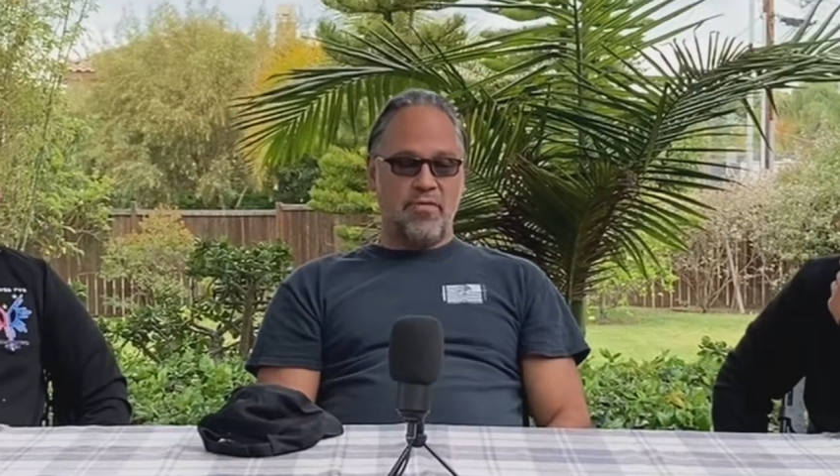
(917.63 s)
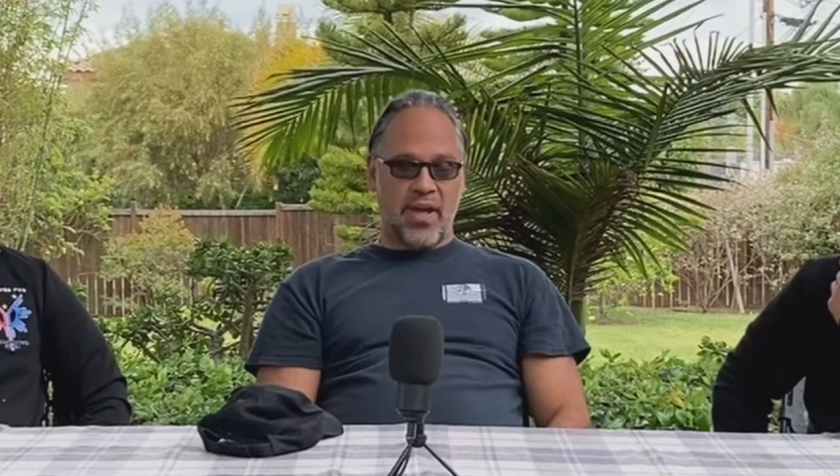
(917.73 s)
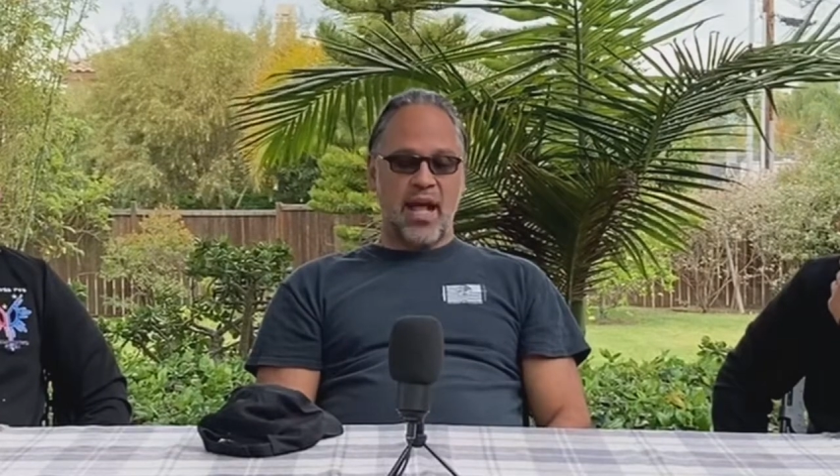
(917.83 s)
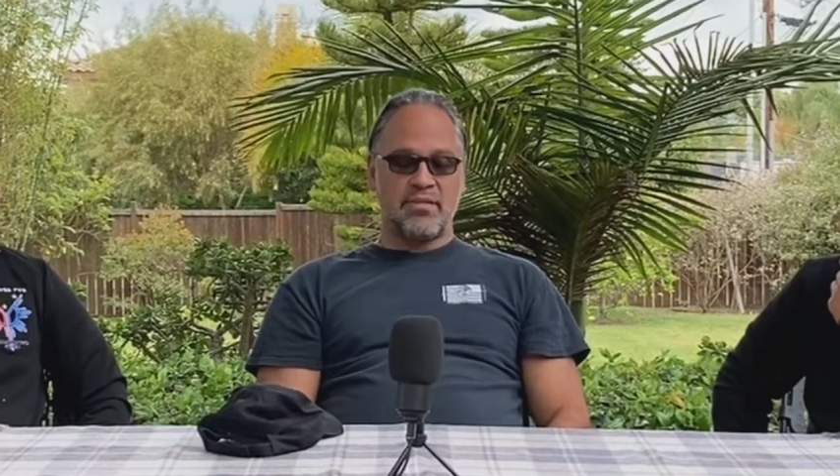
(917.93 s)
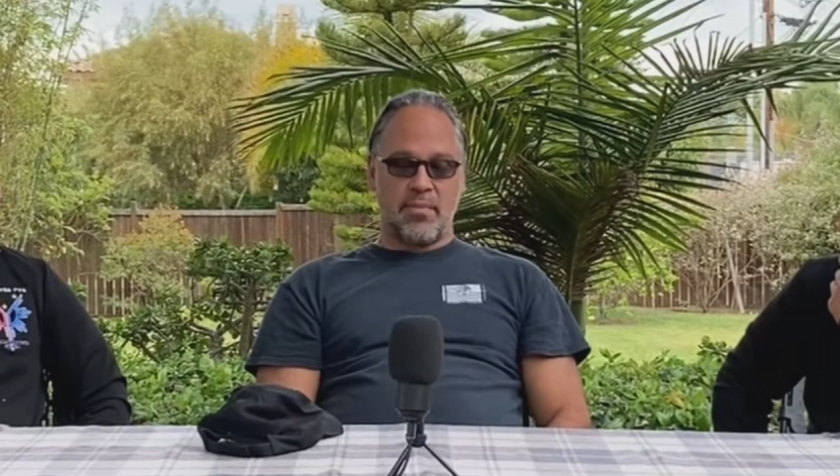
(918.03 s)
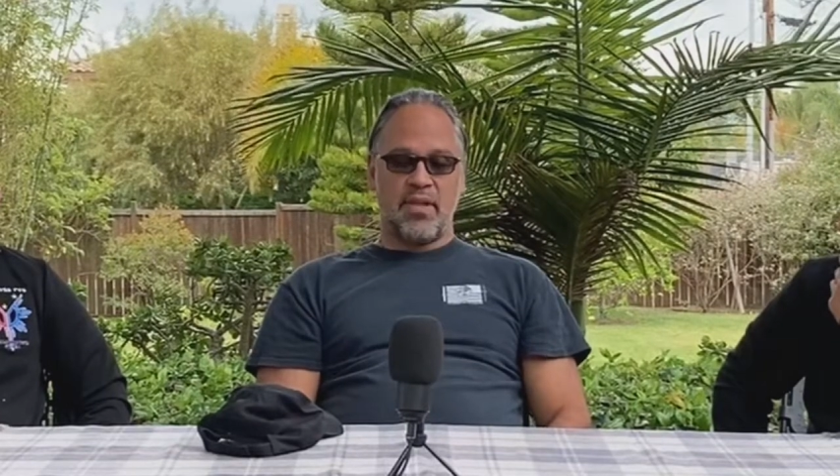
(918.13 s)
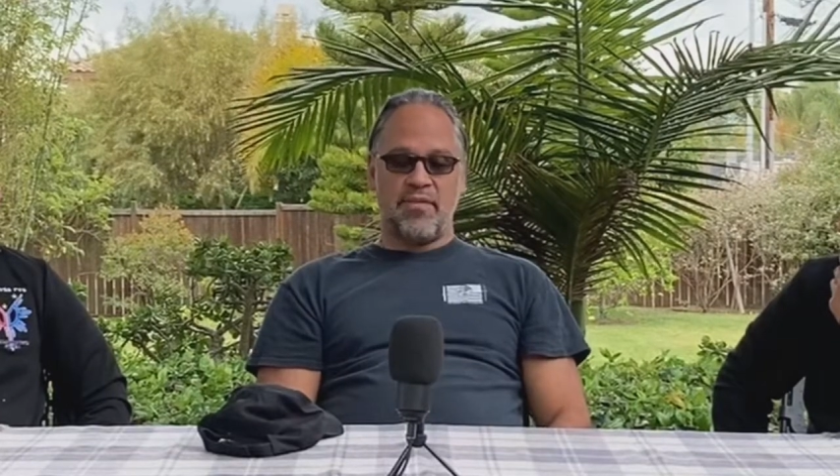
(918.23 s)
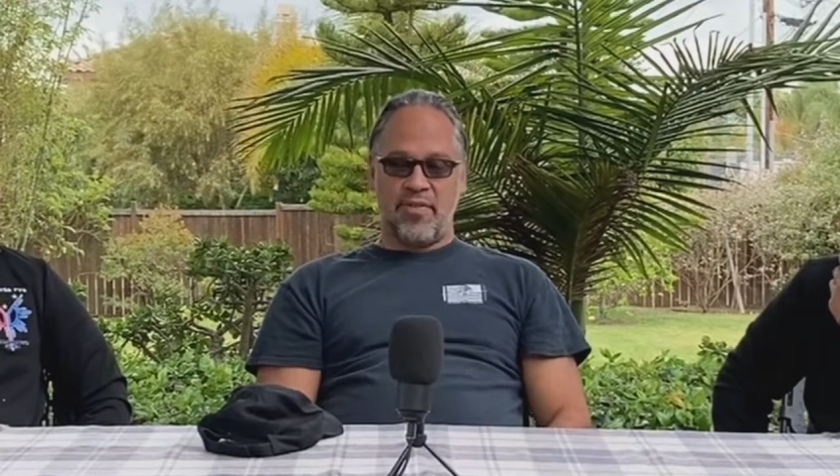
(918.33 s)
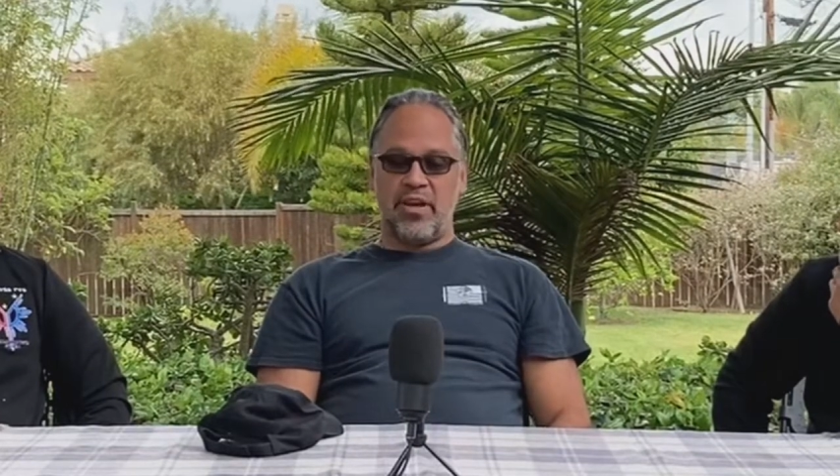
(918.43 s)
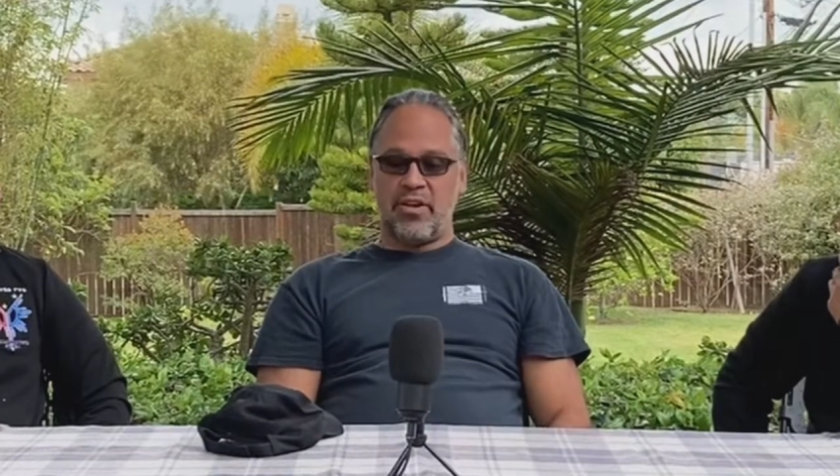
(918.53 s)
got something
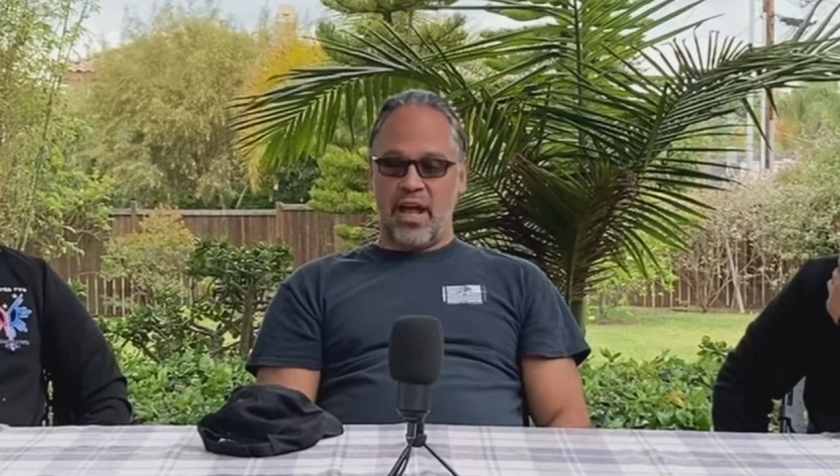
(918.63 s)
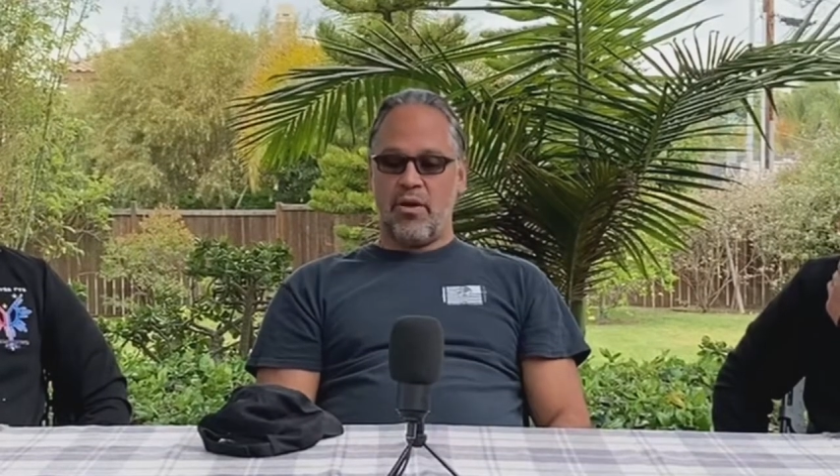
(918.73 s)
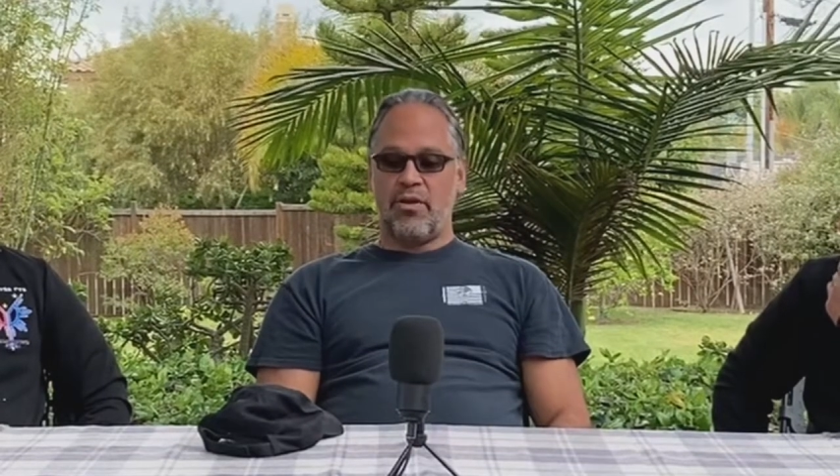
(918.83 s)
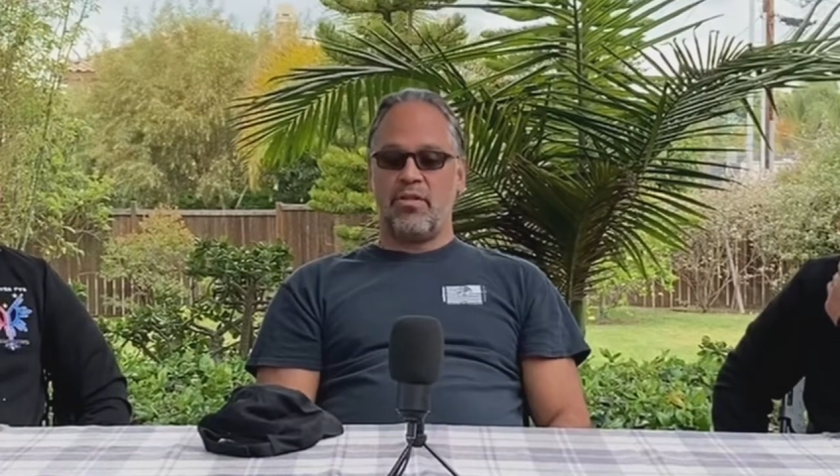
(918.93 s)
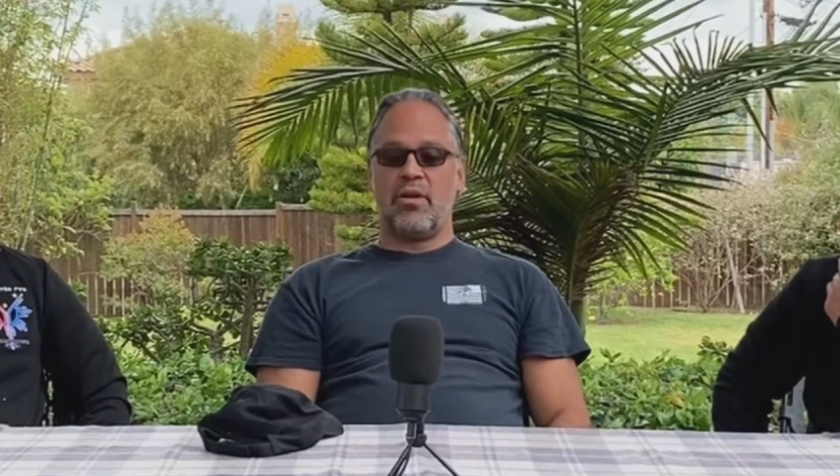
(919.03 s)
figured out,